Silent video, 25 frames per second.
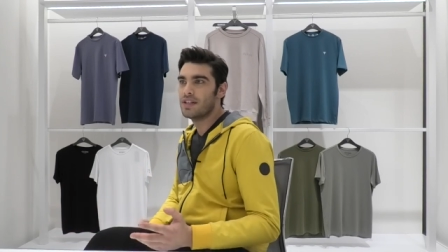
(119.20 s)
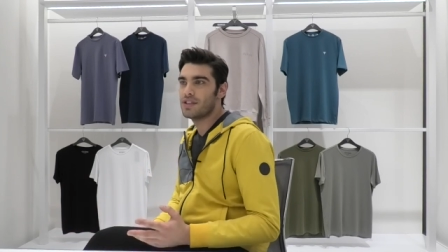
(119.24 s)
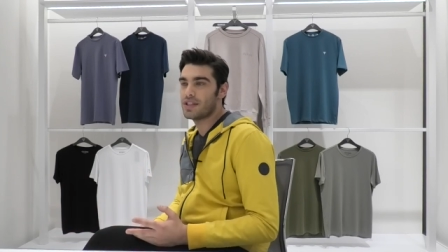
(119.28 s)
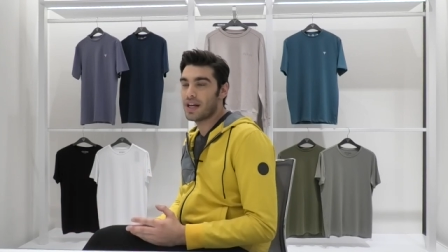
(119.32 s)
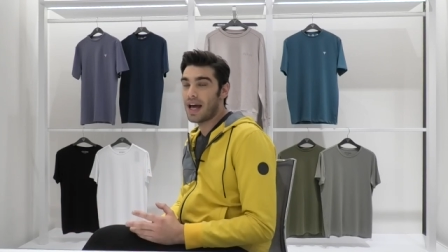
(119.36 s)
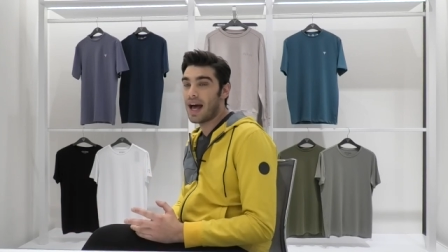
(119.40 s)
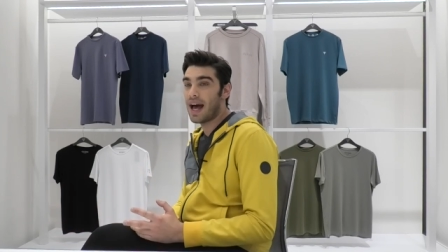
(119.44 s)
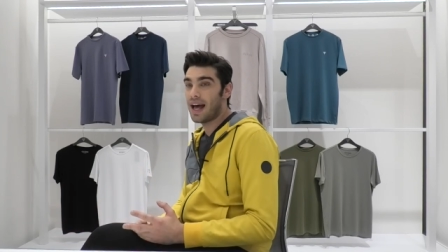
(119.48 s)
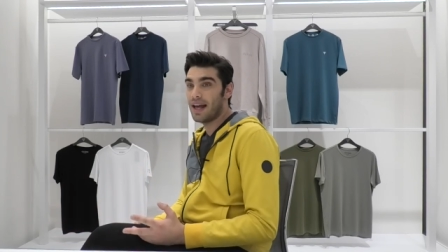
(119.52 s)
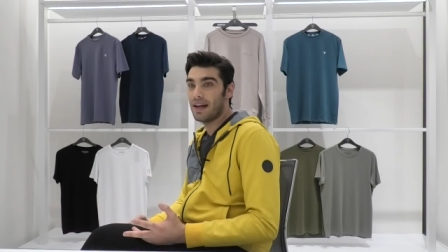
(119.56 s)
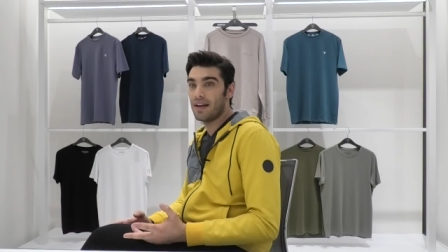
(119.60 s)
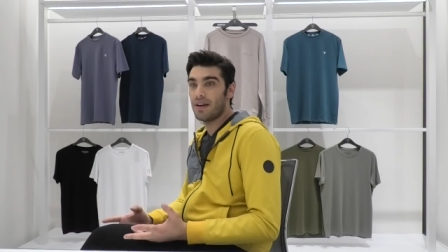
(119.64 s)

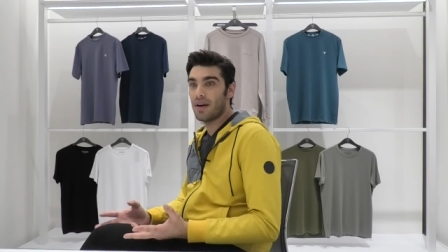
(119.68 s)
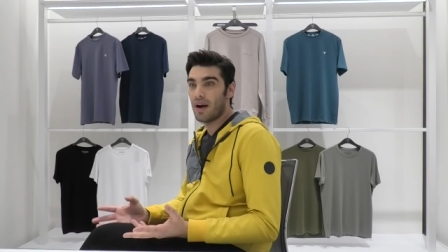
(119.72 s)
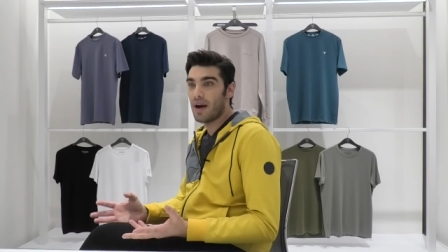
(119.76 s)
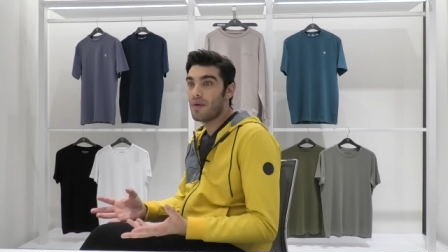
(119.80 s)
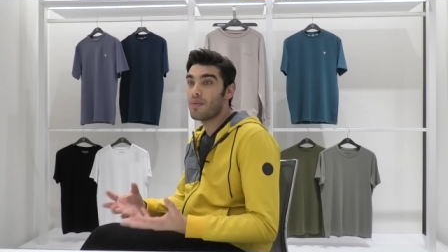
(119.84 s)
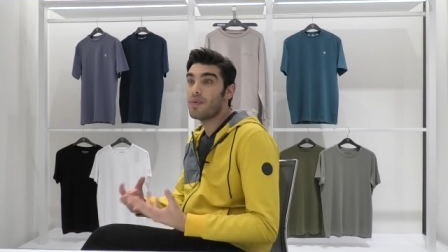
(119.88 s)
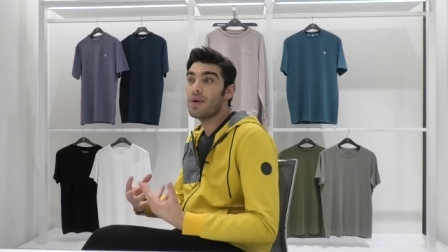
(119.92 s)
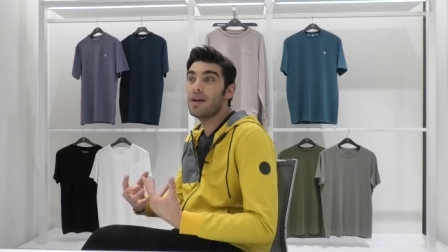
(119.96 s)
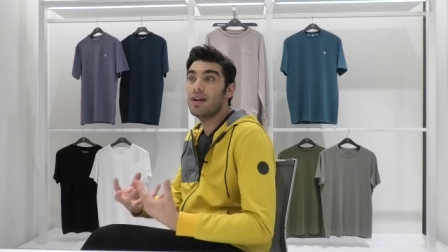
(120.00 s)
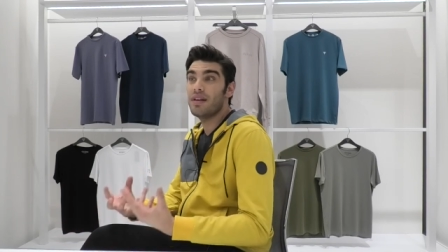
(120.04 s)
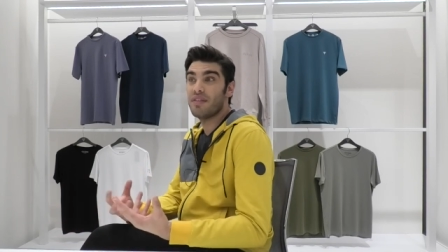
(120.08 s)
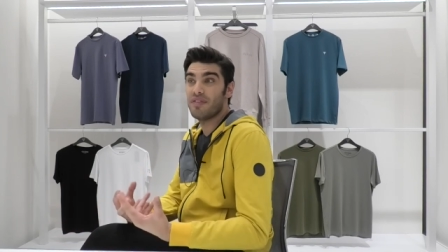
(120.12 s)
I, I
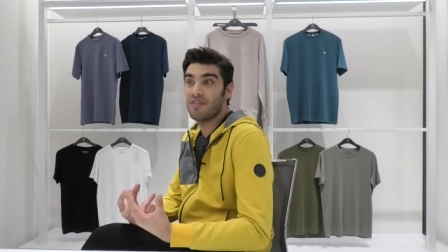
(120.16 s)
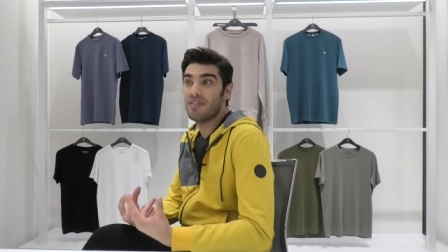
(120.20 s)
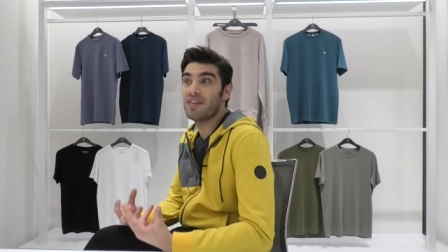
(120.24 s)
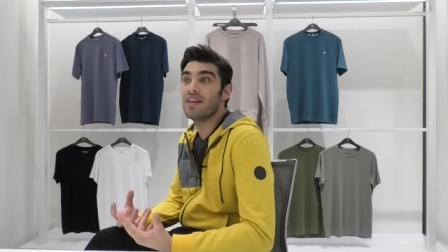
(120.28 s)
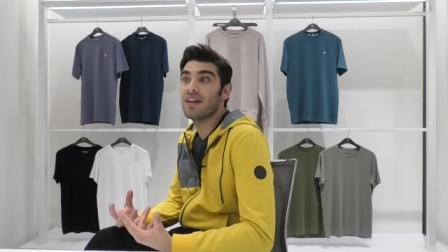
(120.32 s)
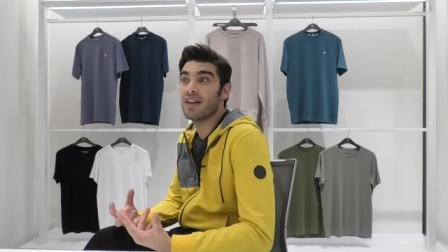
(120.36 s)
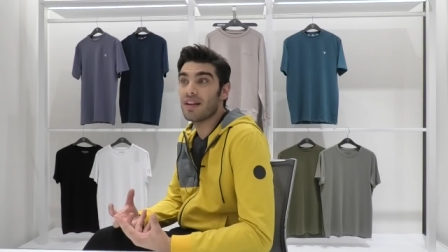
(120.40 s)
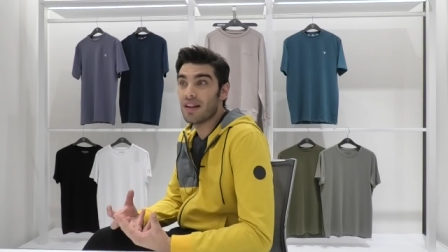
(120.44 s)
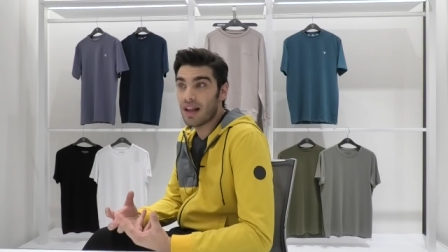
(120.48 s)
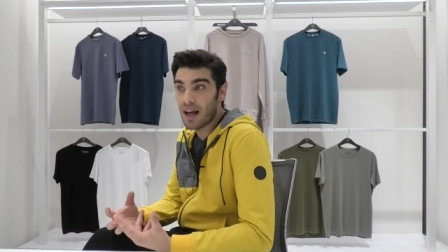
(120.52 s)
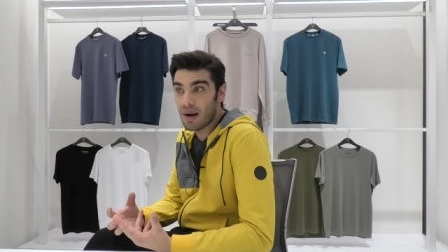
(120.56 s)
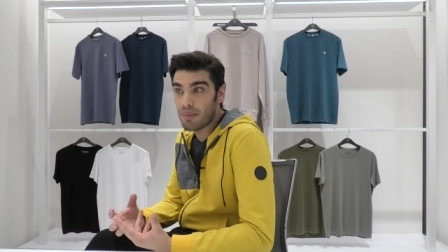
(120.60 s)
really
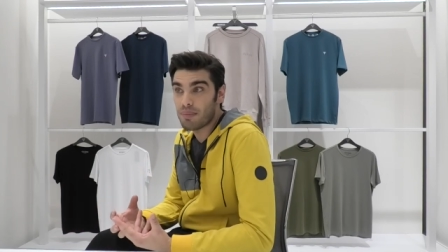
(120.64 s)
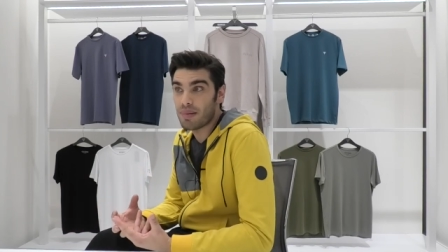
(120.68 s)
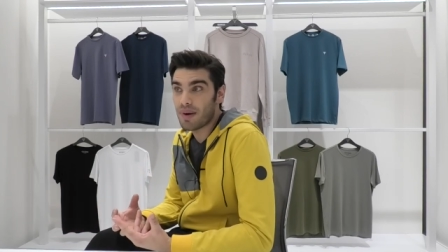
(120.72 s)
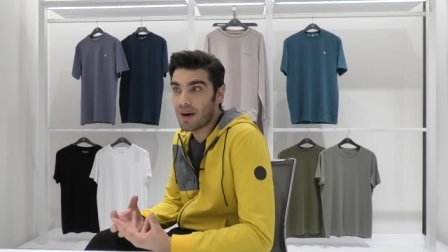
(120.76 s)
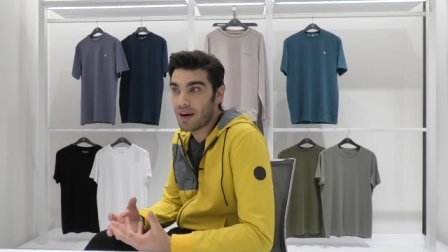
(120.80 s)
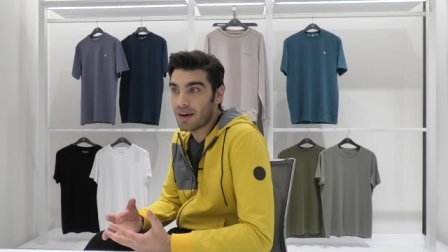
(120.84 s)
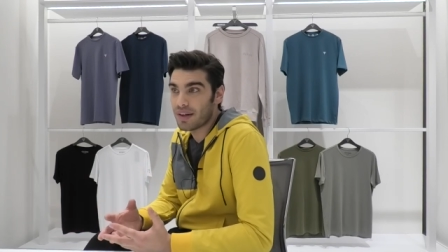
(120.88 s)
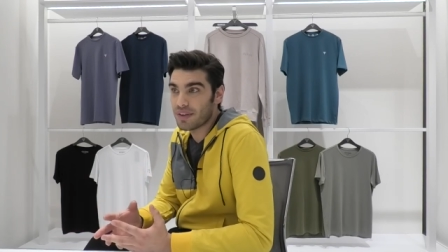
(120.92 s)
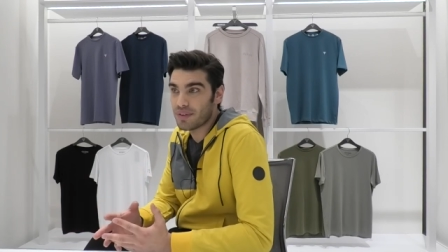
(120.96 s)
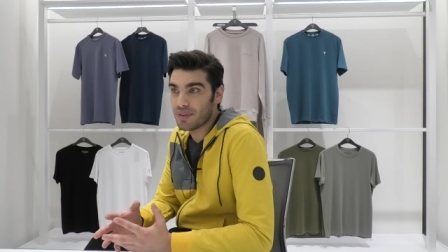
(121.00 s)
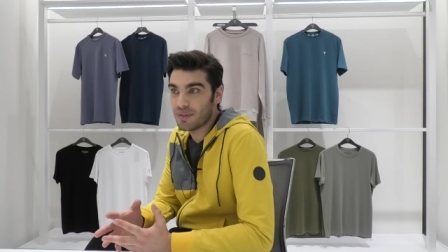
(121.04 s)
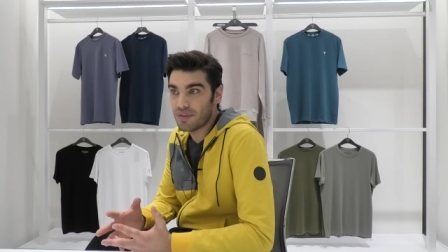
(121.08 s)
feel a
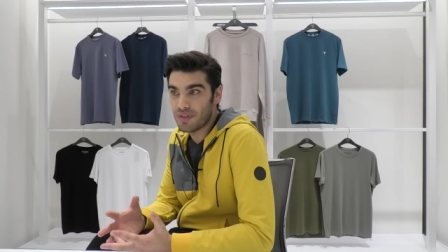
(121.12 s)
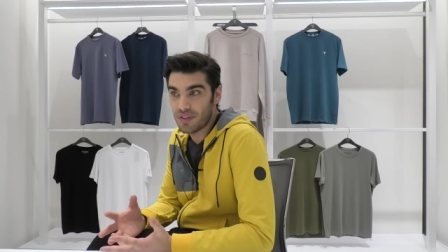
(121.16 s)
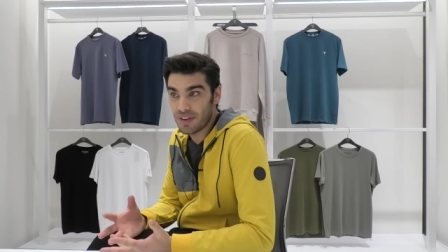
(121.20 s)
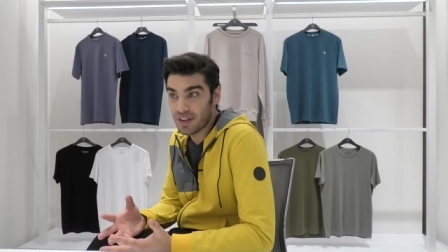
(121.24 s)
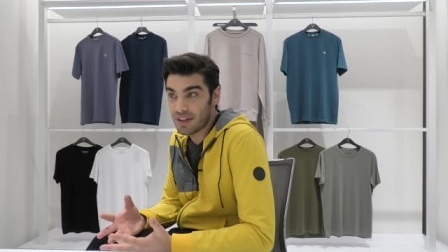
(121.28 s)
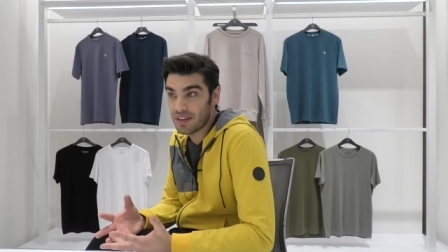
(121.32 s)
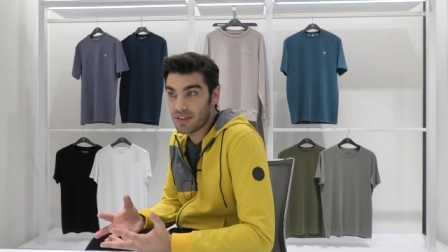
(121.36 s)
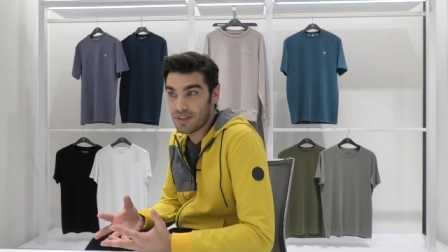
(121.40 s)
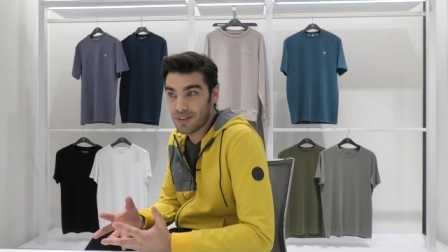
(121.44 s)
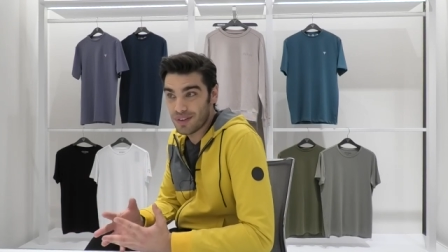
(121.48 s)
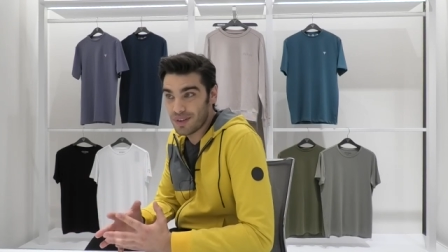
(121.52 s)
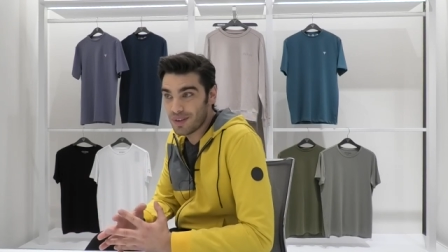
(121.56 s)
part of
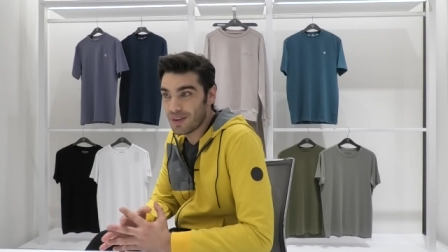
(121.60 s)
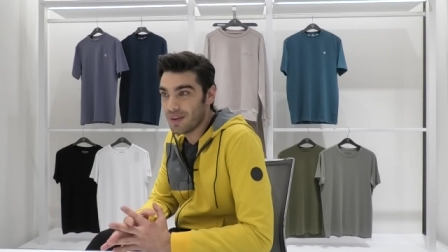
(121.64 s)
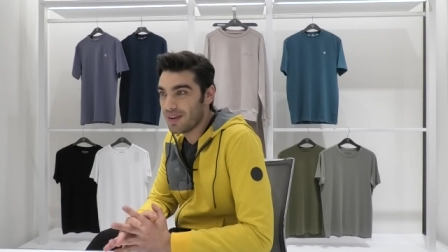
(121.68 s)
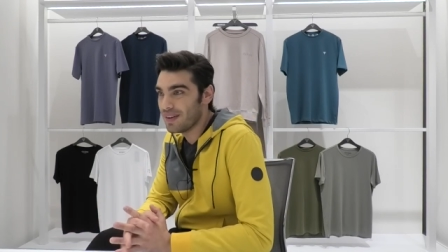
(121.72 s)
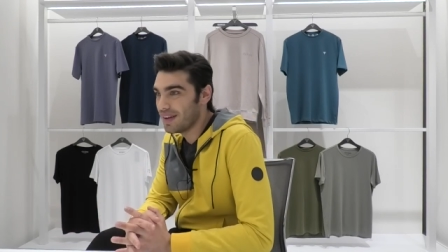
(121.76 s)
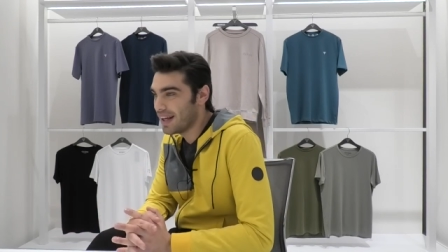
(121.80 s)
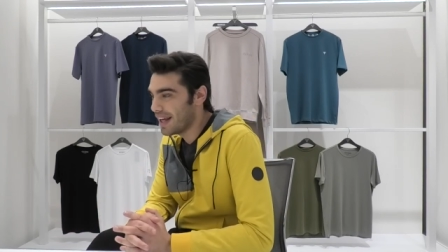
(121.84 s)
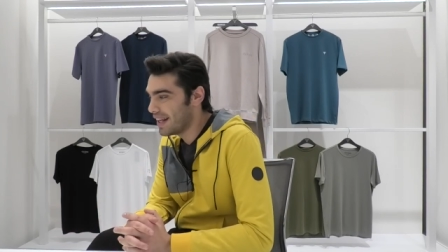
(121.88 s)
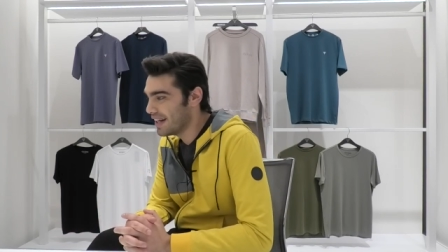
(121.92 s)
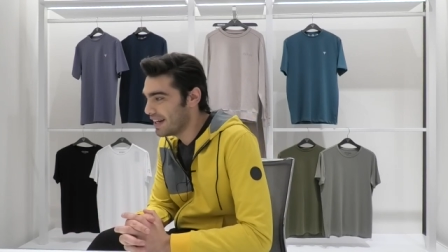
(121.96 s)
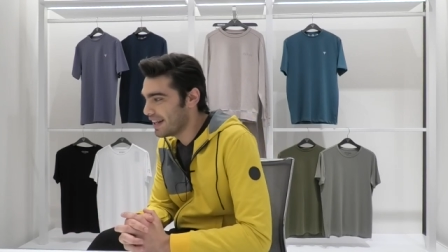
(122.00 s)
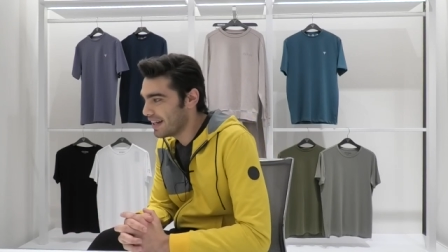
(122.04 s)
it, you know,
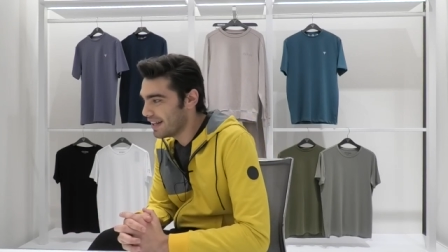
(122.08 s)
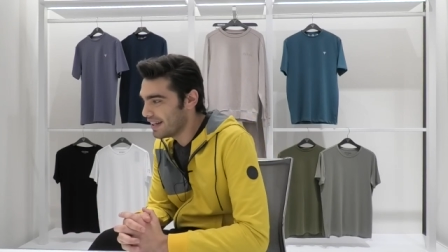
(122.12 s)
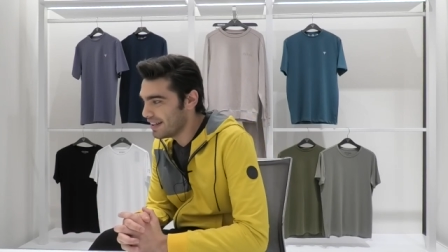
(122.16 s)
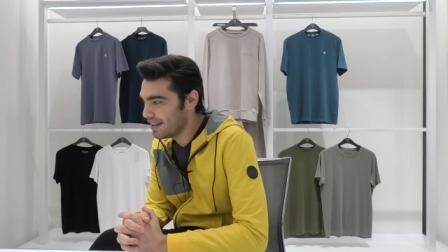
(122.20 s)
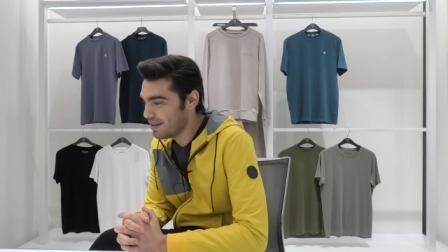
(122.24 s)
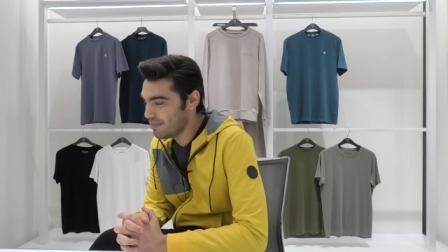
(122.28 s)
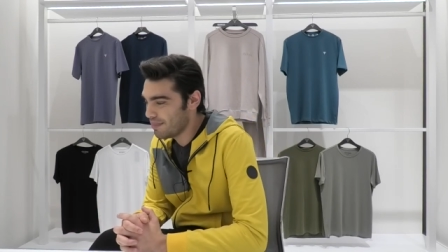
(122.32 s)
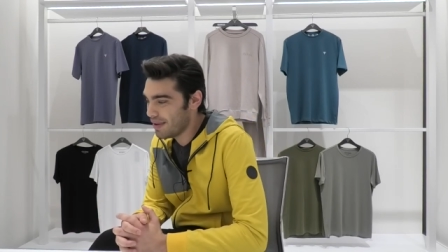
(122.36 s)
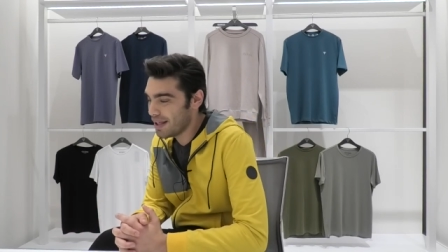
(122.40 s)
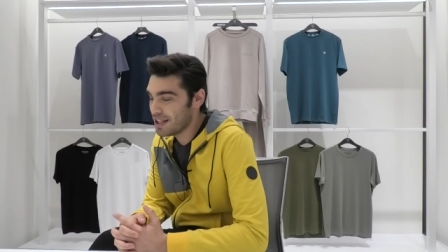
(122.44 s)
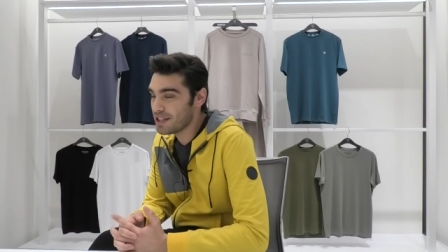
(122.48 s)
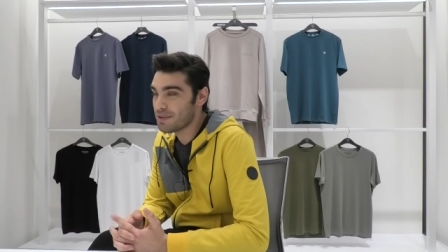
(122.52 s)
and uh,
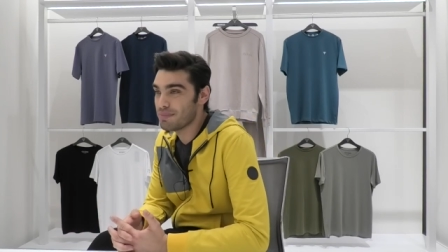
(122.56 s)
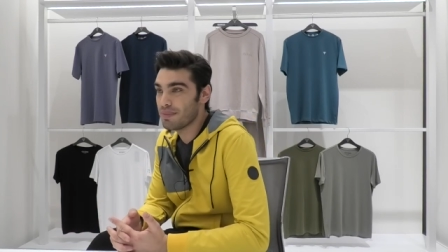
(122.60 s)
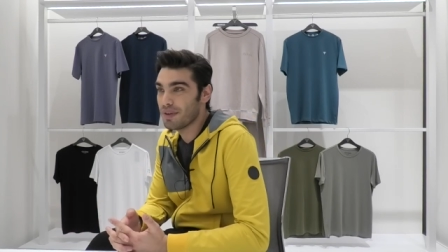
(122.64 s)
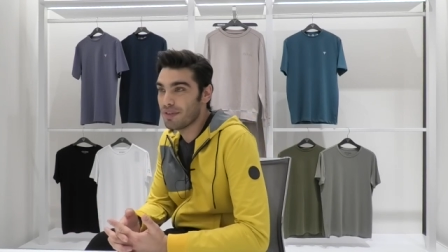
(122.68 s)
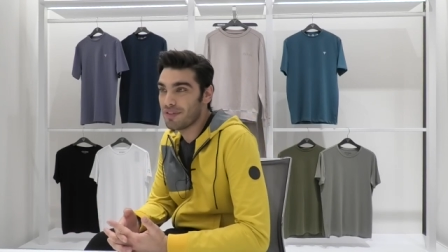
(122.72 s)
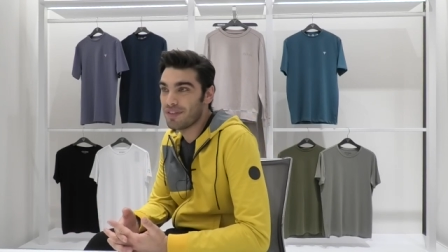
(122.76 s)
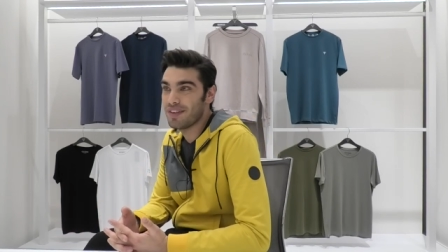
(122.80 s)
it makes me